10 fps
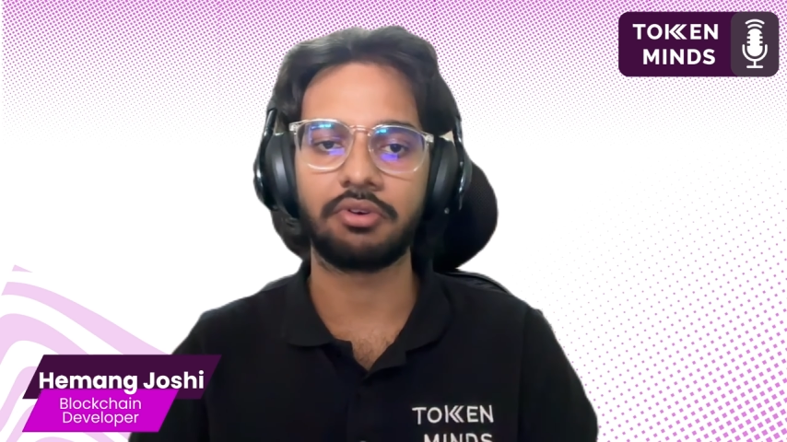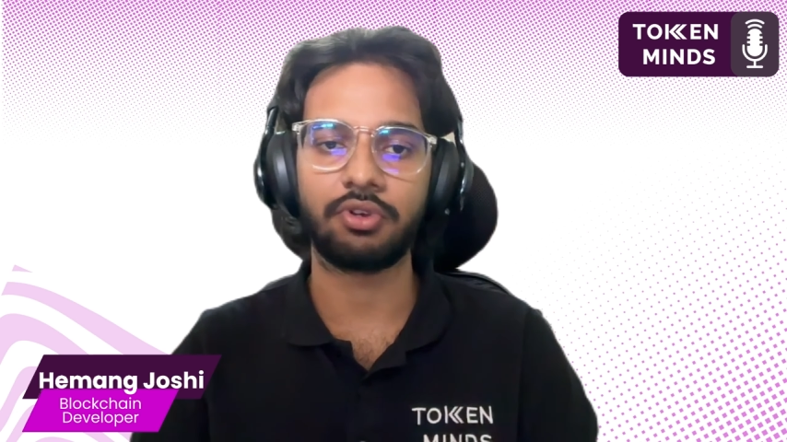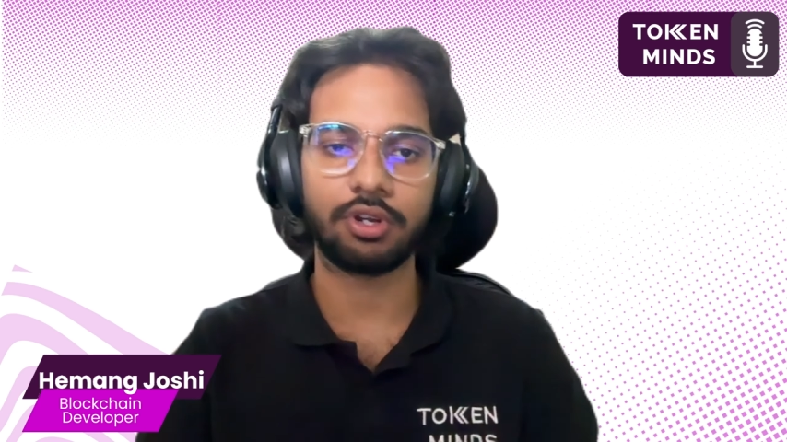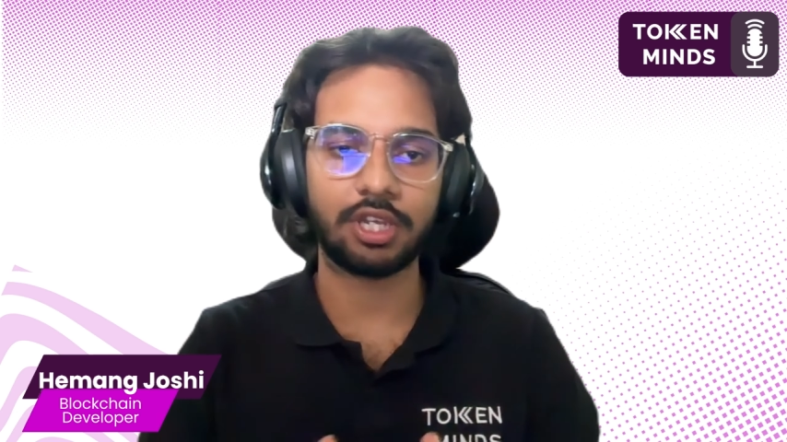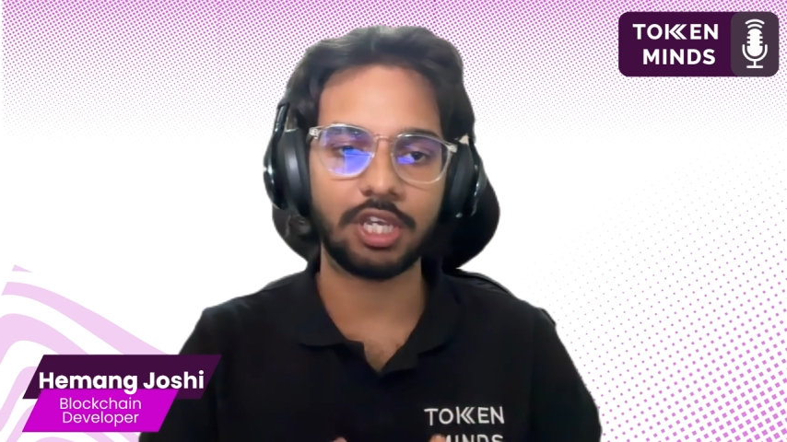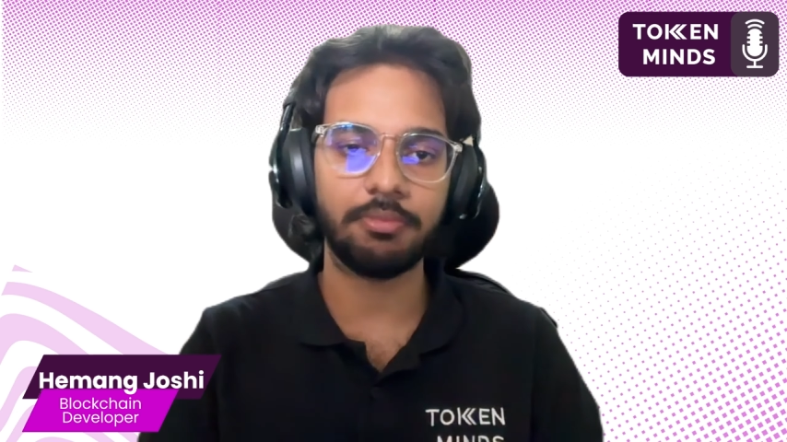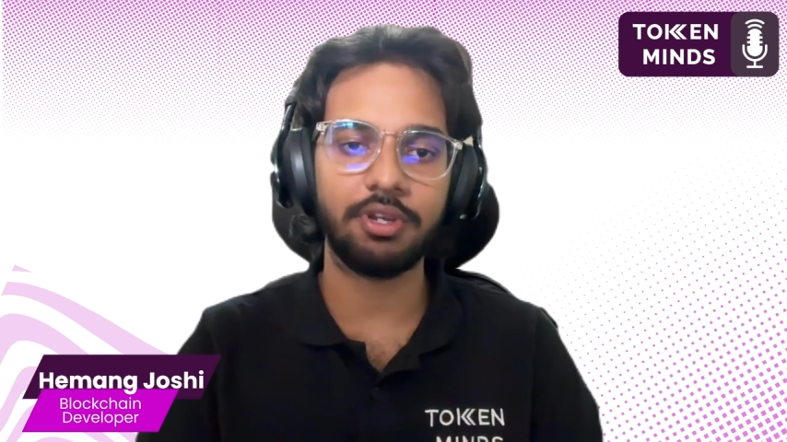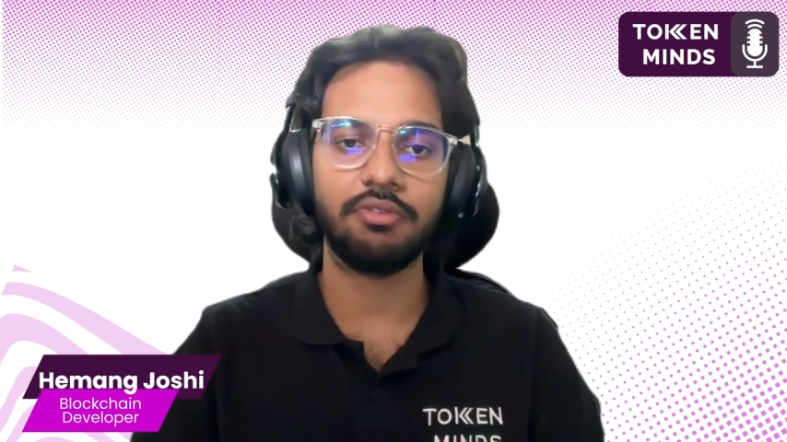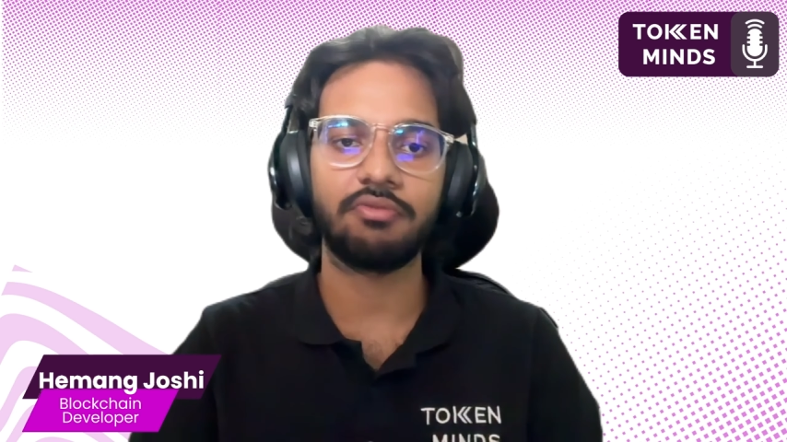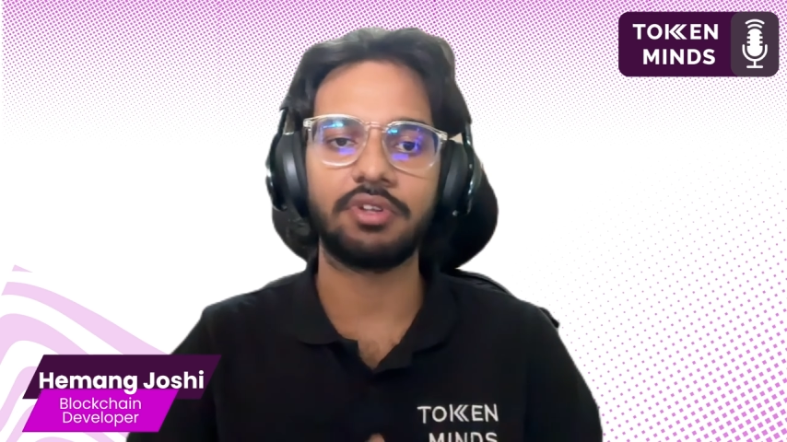
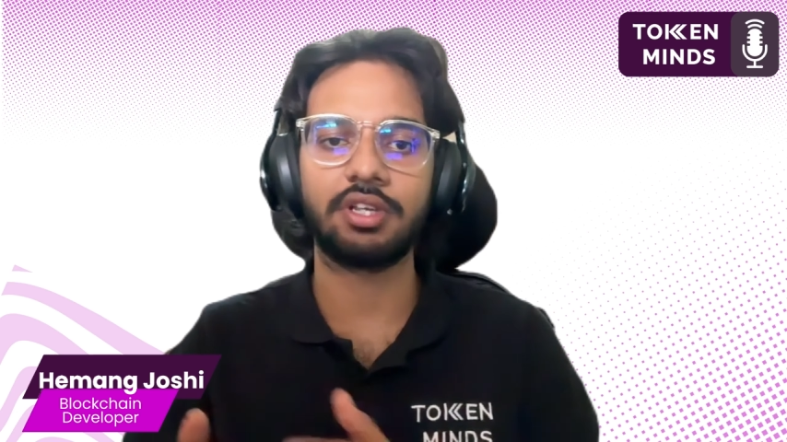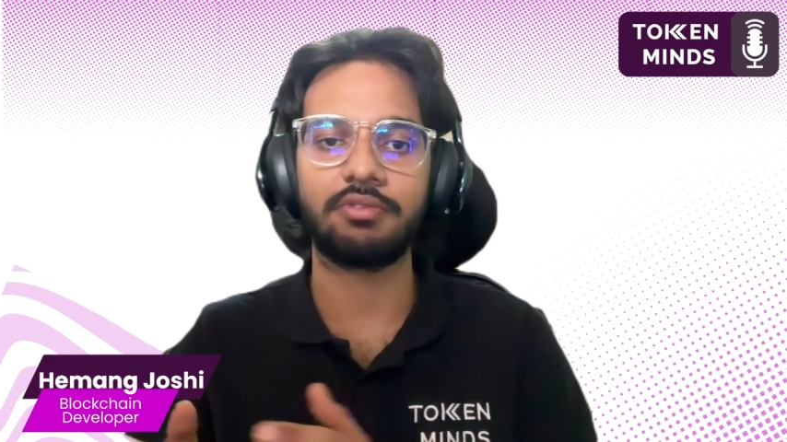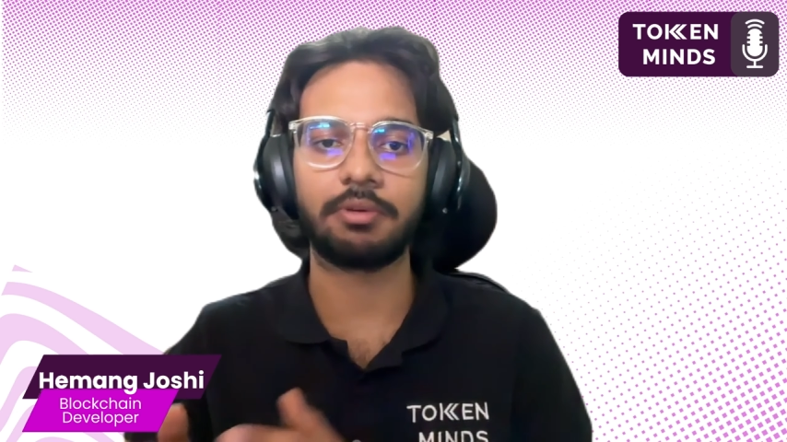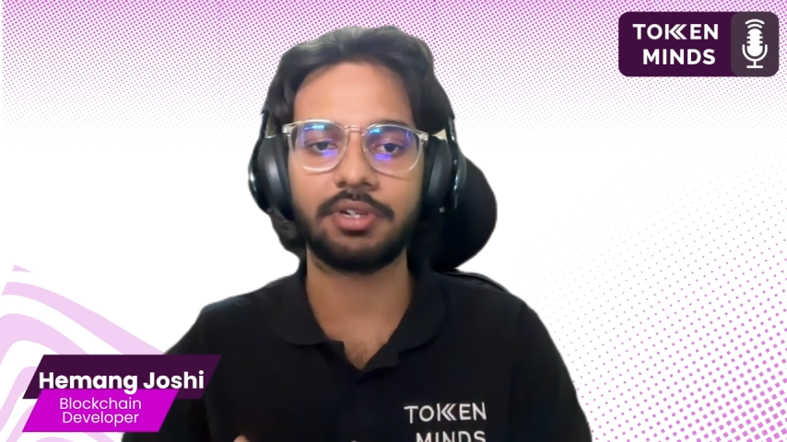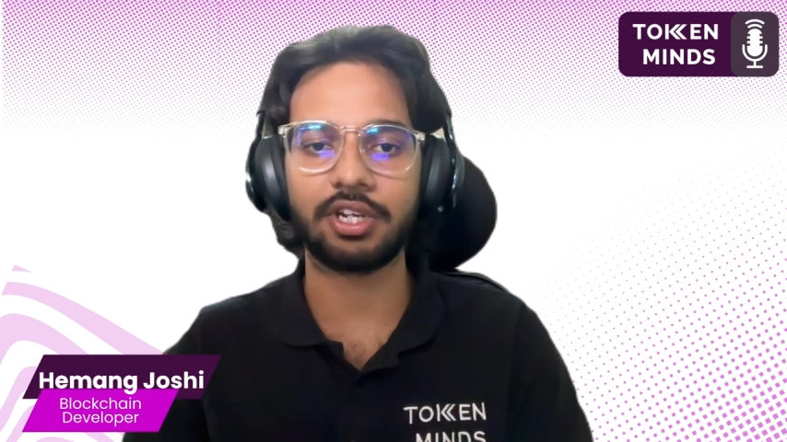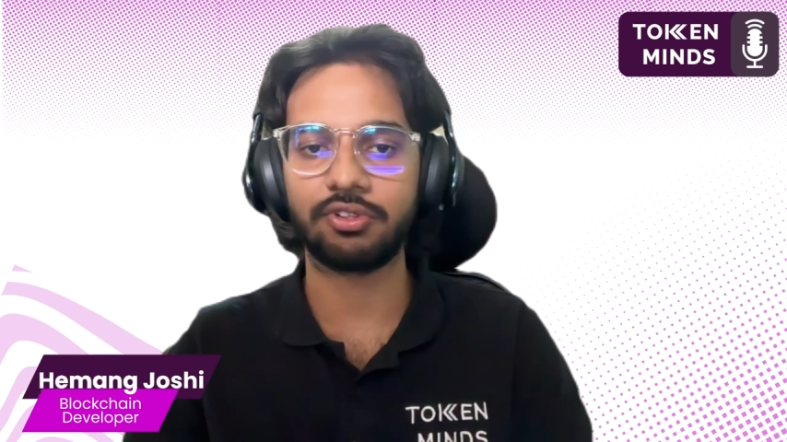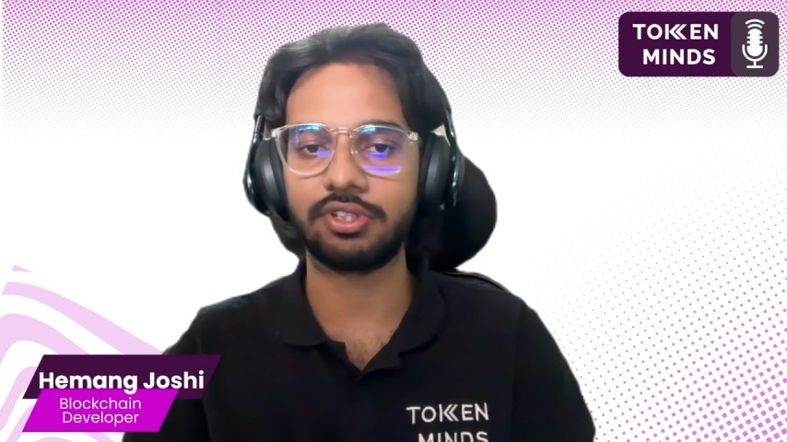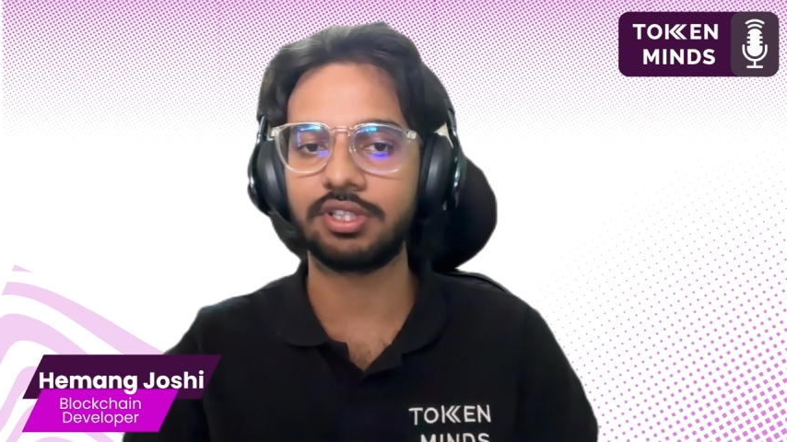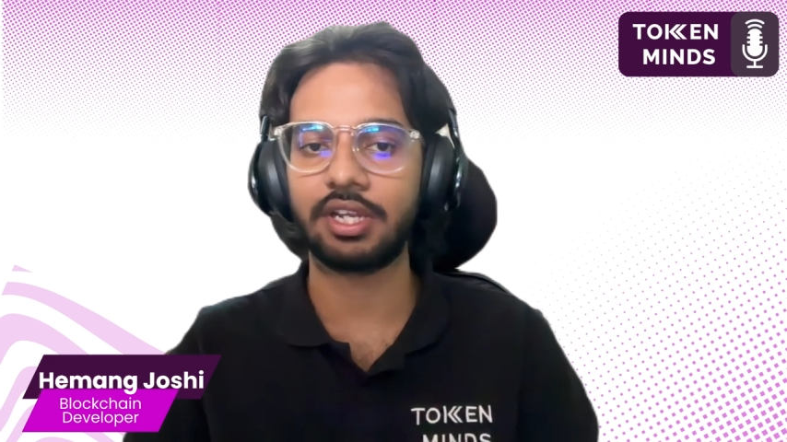gaming with the web technologies,